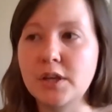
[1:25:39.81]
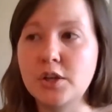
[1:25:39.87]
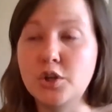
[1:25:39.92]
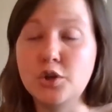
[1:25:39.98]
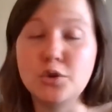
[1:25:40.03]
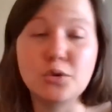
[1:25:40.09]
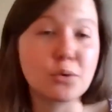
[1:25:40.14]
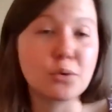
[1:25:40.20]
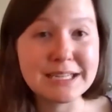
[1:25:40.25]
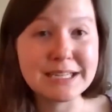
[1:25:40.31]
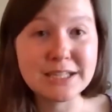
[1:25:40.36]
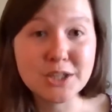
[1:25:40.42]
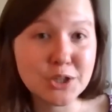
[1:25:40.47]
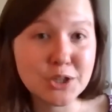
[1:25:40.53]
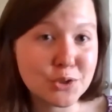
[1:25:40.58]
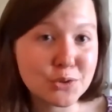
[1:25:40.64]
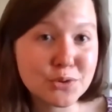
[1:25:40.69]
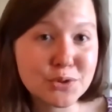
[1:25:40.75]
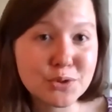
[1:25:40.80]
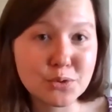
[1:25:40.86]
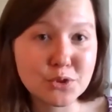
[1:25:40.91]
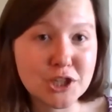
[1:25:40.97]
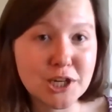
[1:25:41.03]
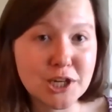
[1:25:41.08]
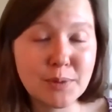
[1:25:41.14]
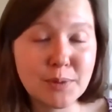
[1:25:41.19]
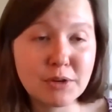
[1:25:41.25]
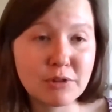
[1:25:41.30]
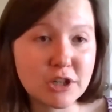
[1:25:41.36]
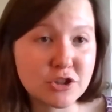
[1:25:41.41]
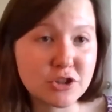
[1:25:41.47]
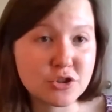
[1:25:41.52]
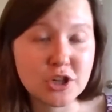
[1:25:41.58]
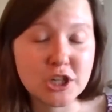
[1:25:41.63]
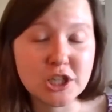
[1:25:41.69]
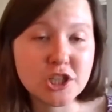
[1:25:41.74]
You don't need to use school champion
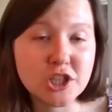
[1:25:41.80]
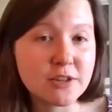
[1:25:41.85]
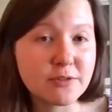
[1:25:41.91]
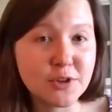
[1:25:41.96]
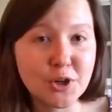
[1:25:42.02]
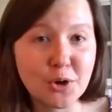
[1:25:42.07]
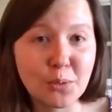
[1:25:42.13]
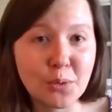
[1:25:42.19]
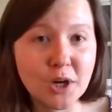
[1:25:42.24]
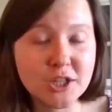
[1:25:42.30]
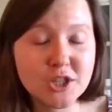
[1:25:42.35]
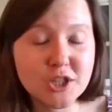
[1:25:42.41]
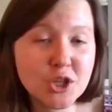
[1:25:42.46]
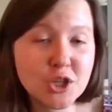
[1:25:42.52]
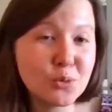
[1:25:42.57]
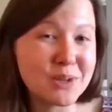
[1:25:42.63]
registration if you don't want to.